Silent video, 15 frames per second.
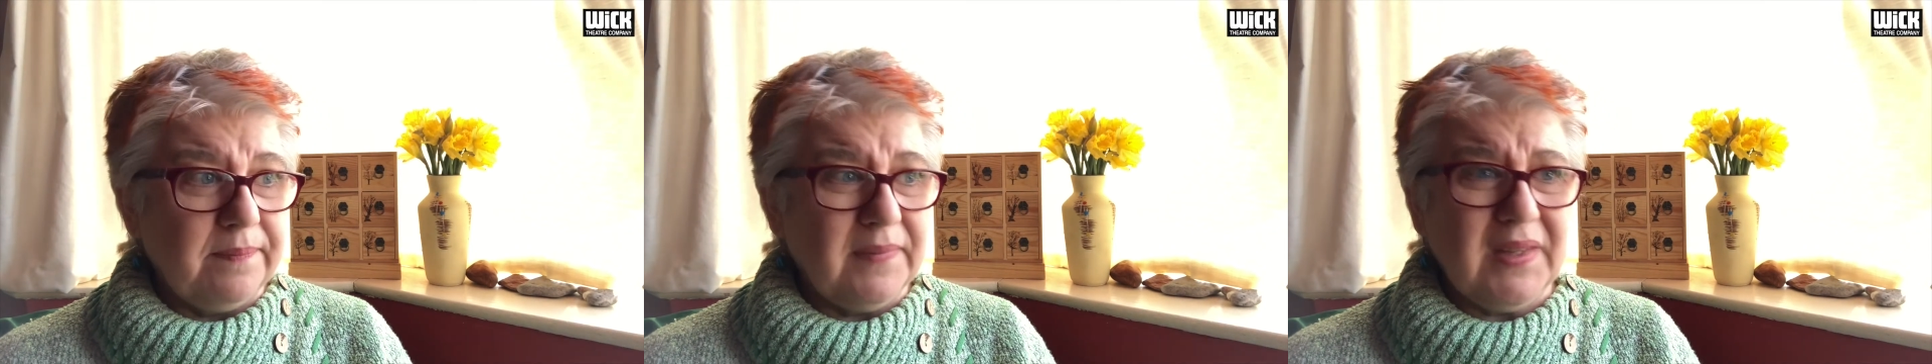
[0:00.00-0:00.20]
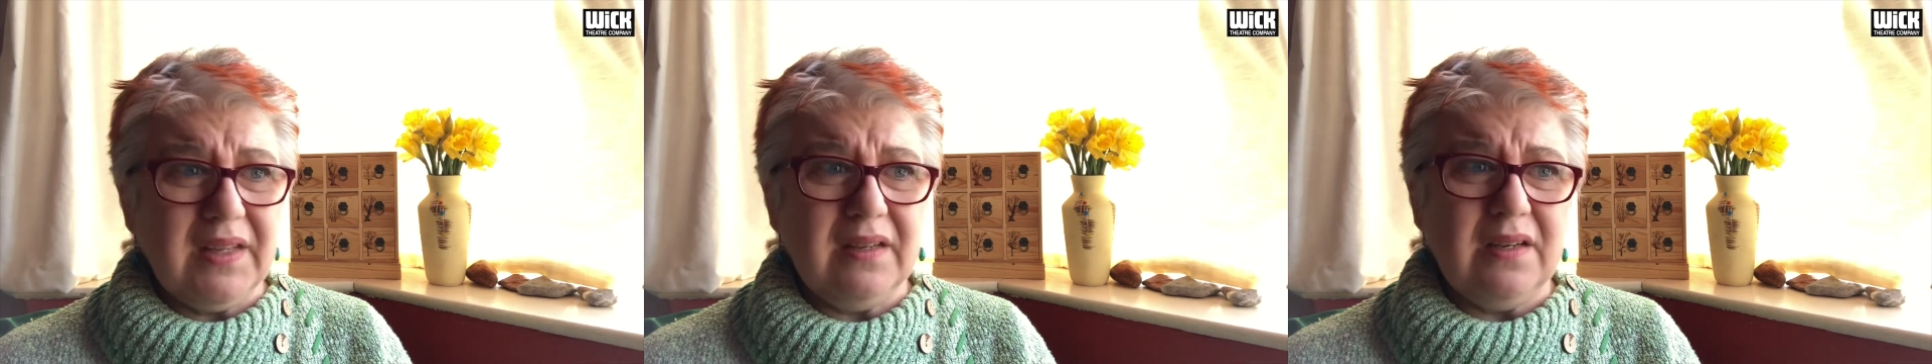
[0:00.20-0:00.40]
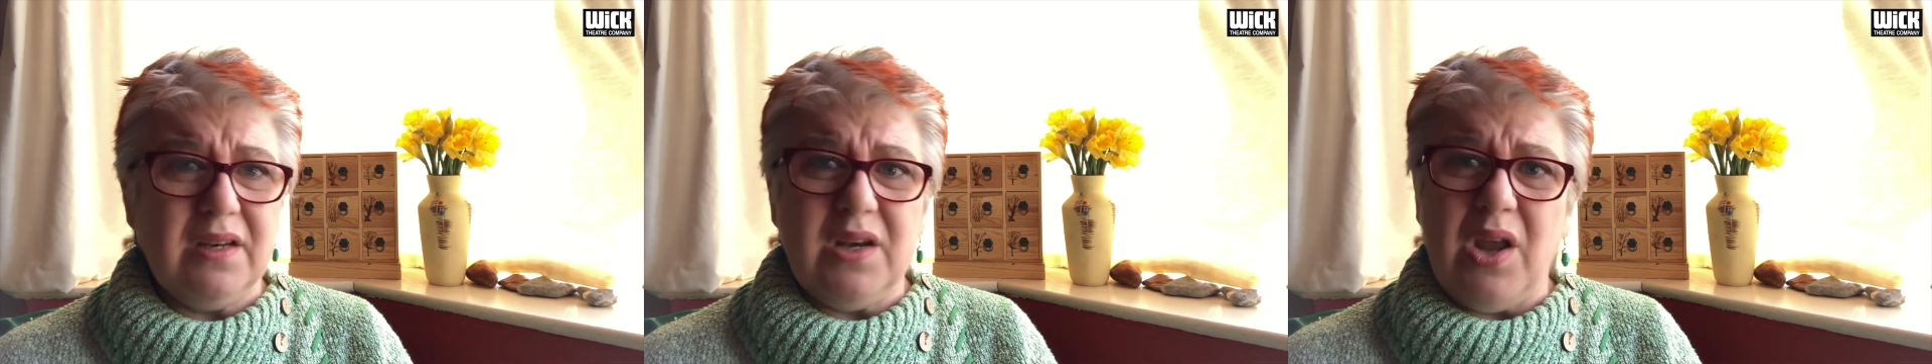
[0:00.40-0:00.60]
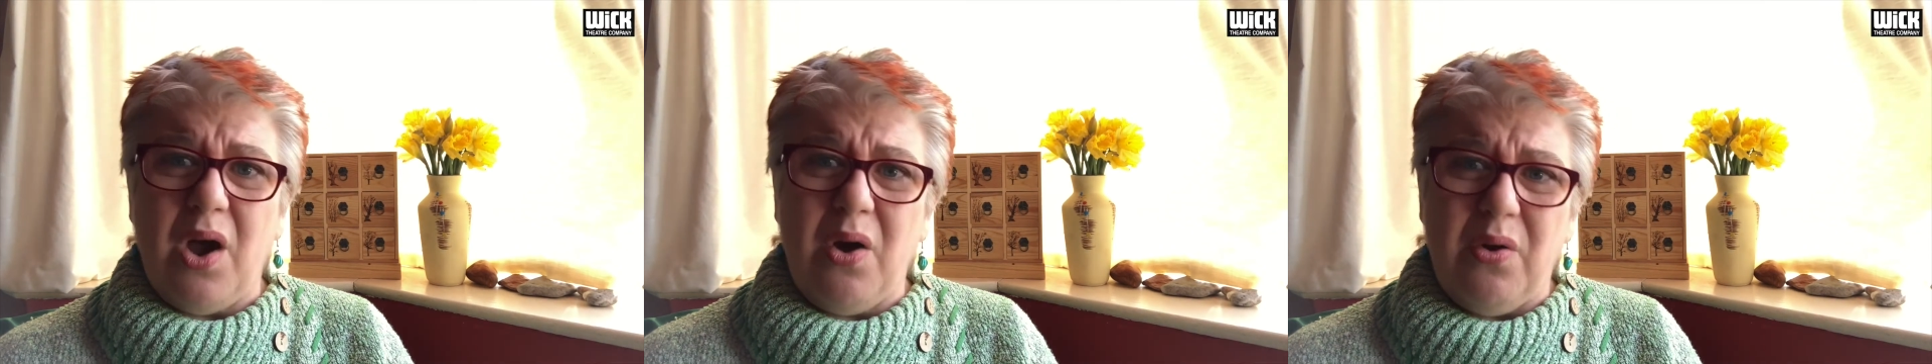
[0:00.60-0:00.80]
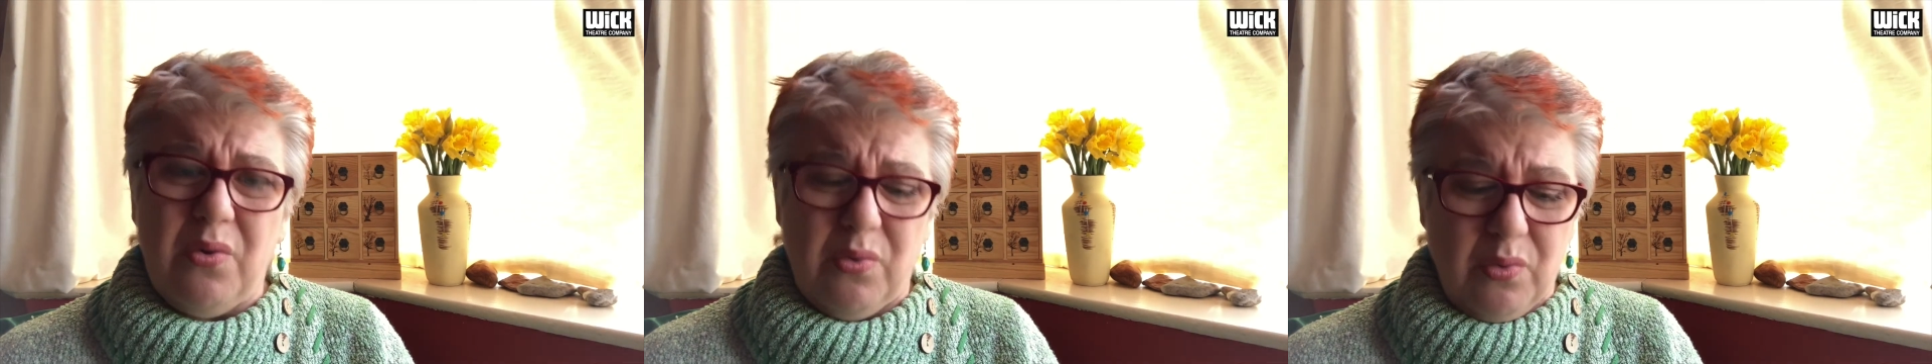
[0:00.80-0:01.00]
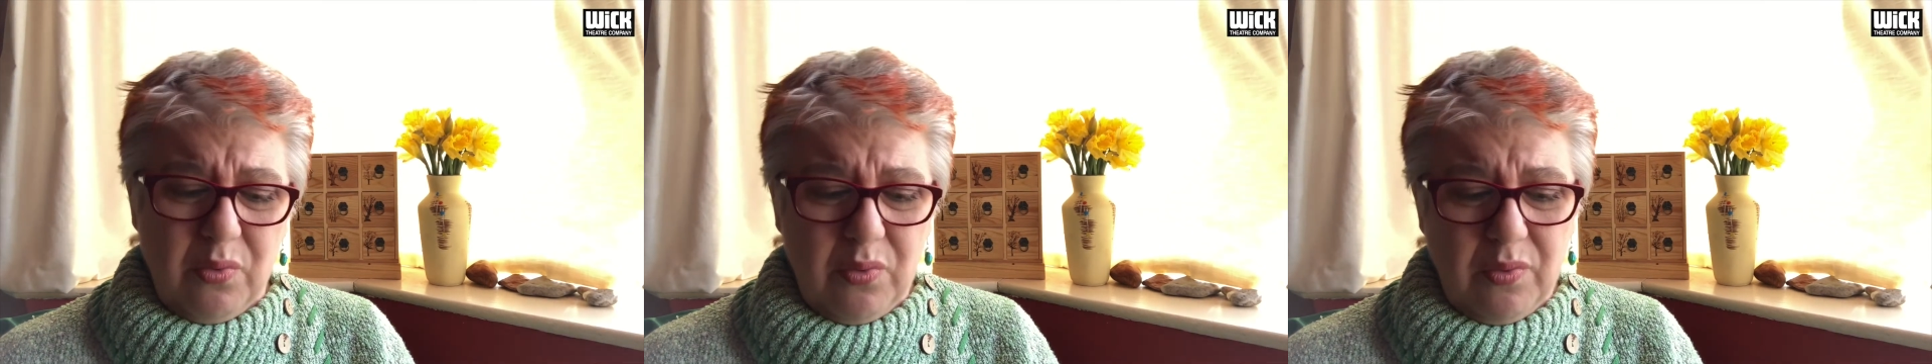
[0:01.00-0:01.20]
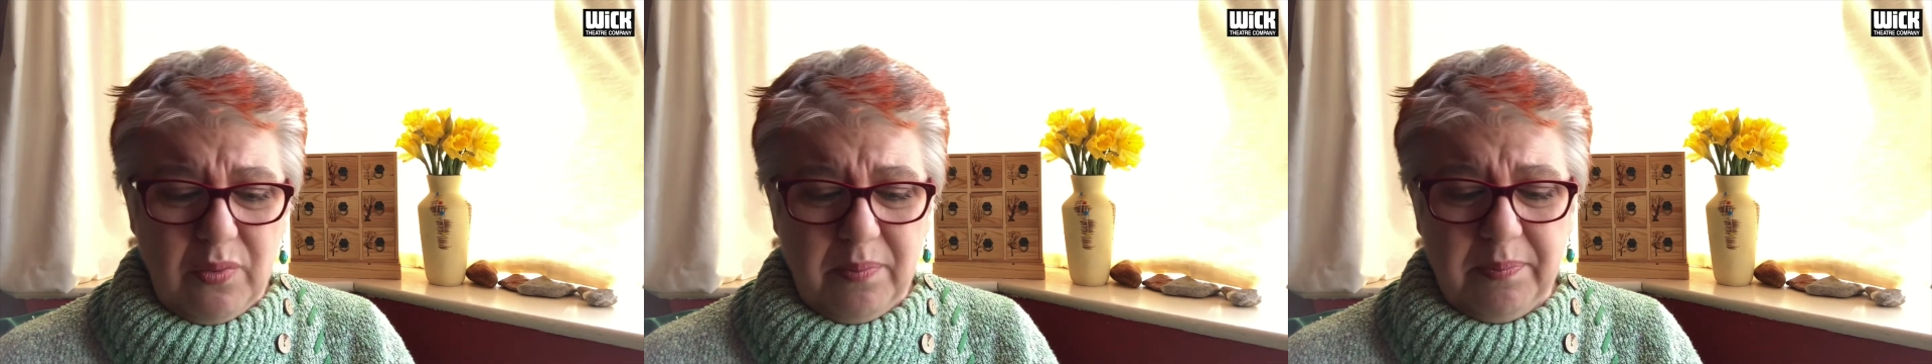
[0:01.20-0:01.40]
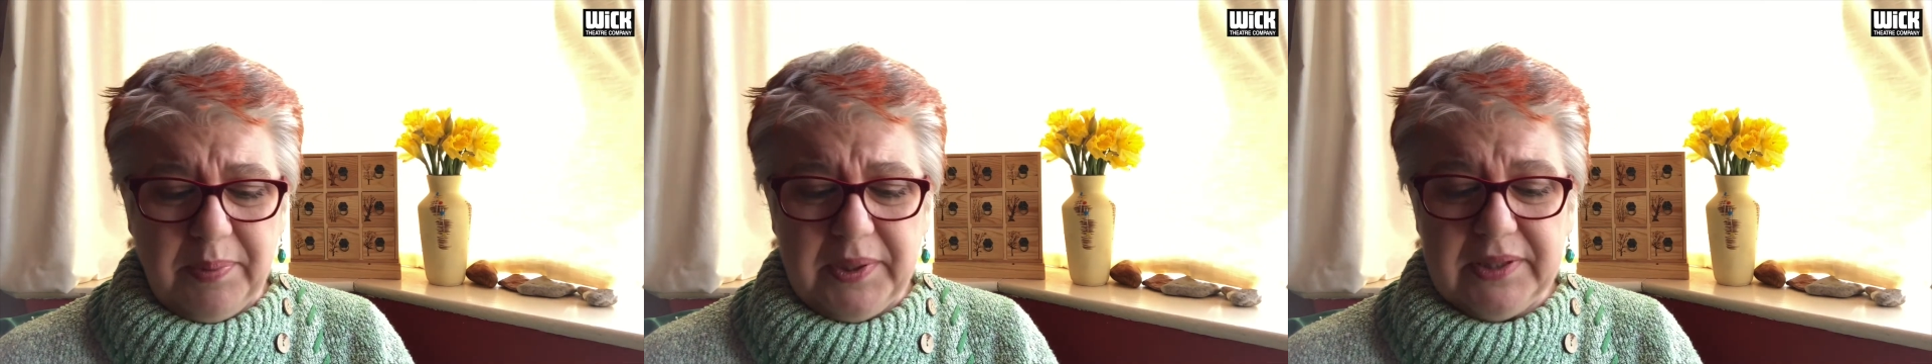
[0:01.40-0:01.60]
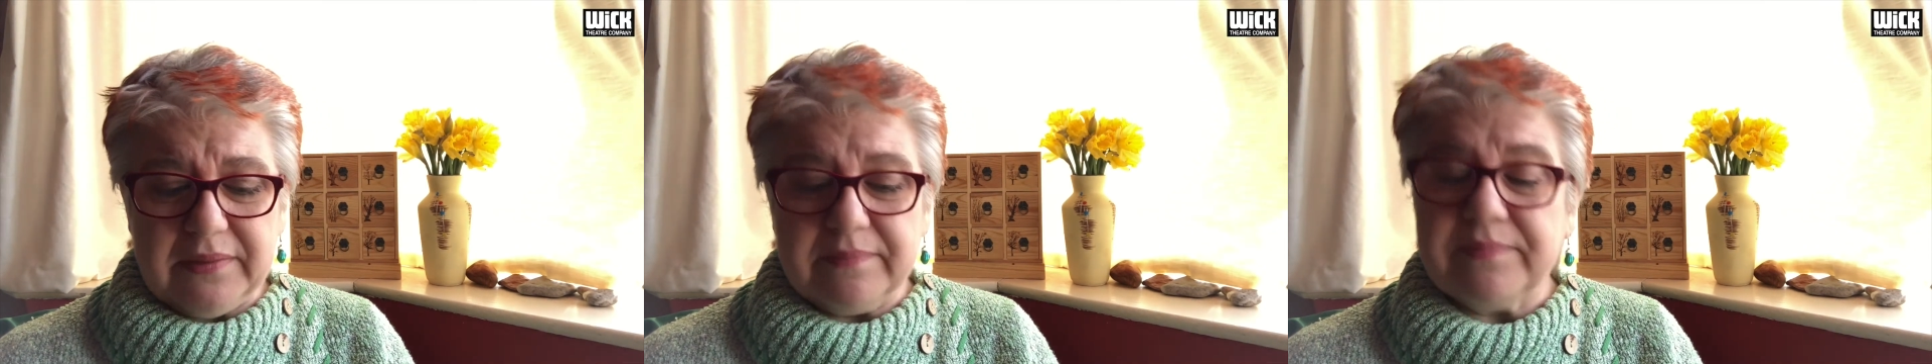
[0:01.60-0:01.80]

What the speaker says: No, but